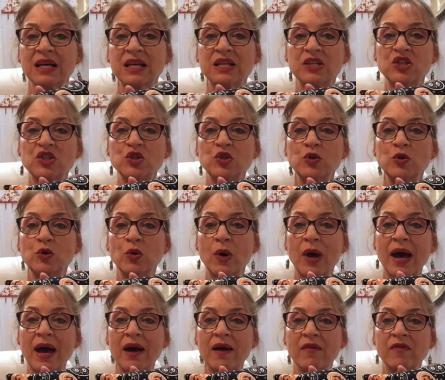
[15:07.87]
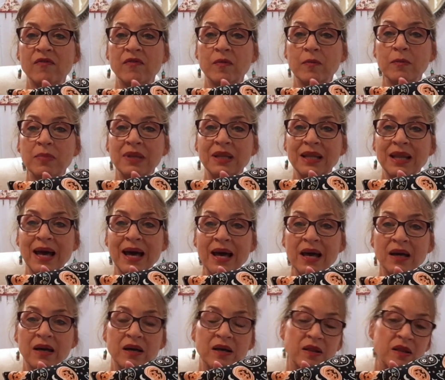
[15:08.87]
to have
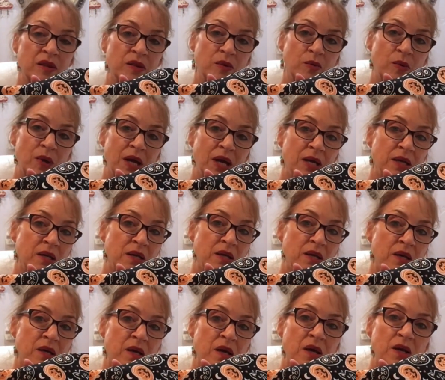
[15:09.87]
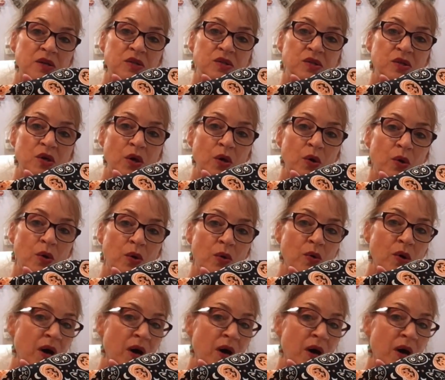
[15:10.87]
black thread. So